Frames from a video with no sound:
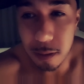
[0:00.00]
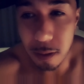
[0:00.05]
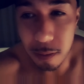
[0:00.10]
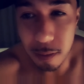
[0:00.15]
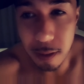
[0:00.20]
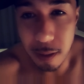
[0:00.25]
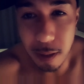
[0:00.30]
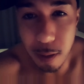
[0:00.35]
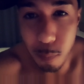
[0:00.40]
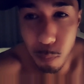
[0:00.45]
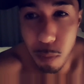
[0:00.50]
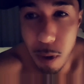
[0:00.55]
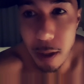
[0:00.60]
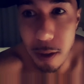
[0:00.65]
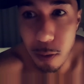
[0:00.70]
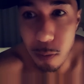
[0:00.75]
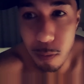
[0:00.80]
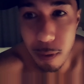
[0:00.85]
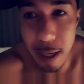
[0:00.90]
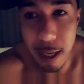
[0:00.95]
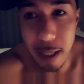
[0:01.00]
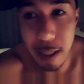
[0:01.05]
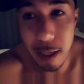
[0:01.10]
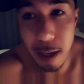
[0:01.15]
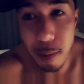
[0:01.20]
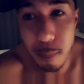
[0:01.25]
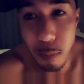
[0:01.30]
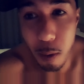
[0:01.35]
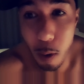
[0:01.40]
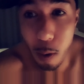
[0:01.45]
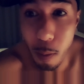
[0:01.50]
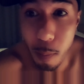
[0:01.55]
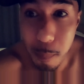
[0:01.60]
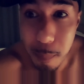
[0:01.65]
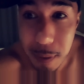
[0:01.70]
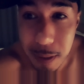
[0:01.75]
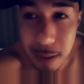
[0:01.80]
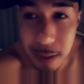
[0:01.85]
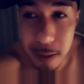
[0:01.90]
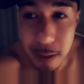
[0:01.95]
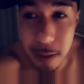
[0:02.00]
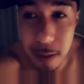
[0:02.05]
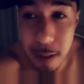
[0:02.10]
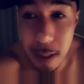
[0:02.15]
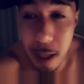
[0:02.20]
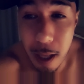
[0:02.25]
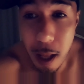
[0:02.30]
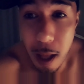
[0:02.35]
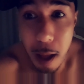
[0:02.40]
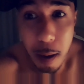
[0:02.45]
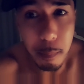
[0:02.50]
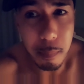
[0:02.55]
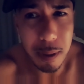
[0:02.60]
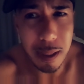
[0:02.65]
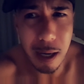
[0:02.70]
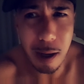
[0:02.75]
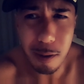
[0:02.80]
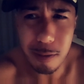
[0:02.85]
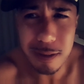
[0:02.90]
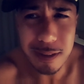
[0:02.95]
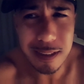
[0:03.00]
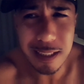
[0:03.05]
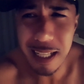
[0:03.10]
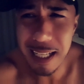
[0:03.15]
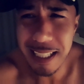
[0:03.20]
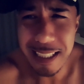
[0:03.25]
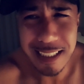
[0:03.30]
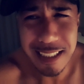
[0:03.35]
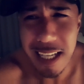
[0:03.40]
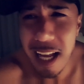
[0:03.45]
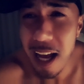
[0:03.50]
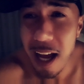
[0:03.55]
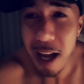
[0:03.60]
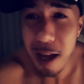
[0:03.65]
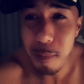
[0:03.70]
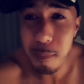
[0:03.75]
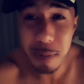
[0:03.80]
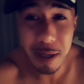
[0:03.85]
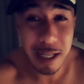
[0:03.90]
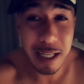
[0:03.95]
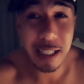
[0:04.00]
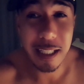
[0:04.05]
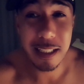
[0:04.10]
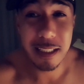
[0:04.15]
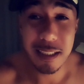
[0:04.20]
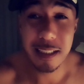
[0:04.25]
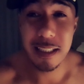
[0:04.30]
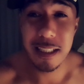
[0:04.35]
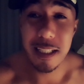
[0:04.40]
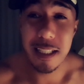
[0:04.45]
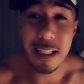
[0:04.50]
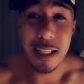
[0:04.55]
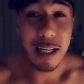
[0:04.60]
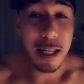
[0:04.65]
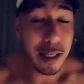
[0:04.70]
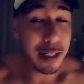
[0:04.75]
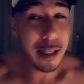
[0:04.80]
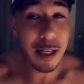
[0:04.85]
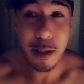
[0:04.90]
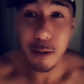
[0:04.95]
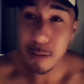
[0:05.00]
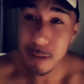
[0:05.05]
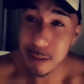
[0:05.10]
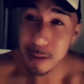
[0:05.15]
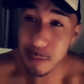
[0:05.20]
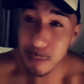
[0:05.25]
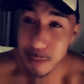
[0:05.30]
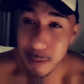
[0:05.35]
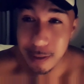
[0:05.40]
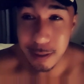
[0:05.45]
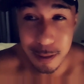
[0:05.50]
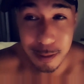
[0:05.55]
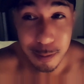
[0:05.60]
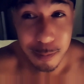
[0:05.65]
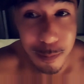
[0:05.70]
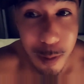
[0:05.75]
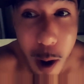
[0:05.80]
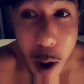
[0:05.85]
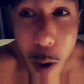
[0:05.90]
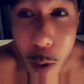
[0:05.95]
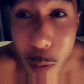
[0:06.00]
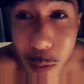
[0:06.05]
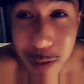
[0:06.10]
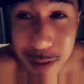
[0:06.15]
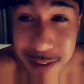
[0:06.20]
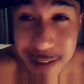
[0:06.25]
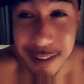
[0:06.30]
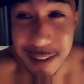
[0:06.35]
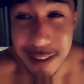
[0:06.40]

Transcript: Yo, this your boy Jose Peralez. I decided to take a trip across Thailand and I'm taking